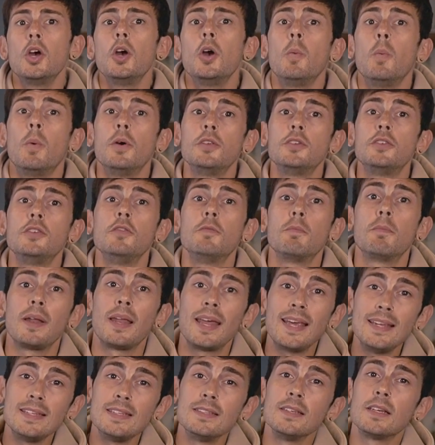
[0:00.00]
Once you've
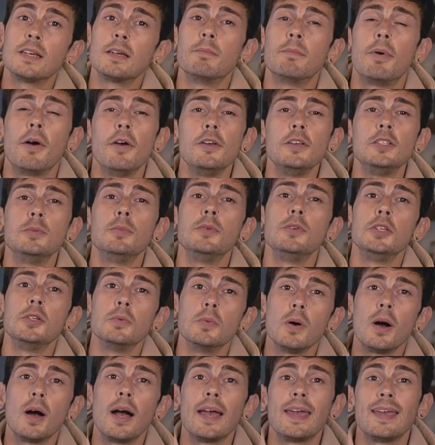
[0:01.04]
placed the composable
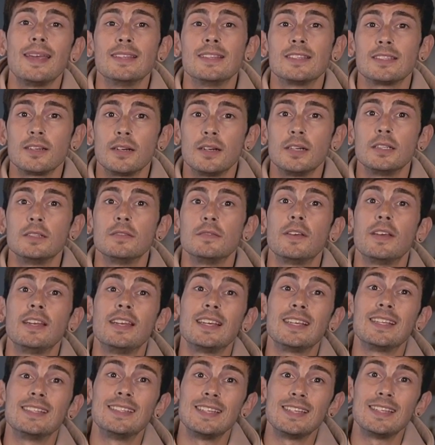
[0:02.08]
UI inside of an
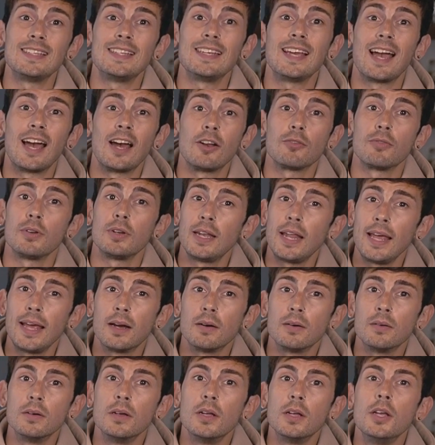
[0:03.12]
existing Android
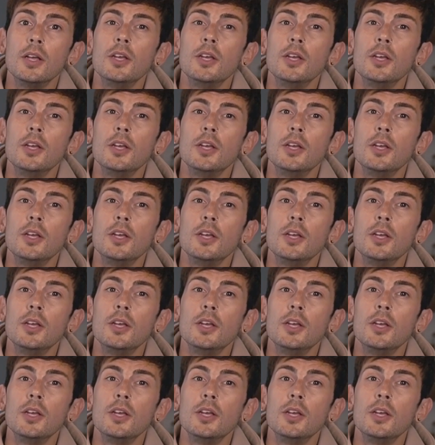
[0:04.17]
layout,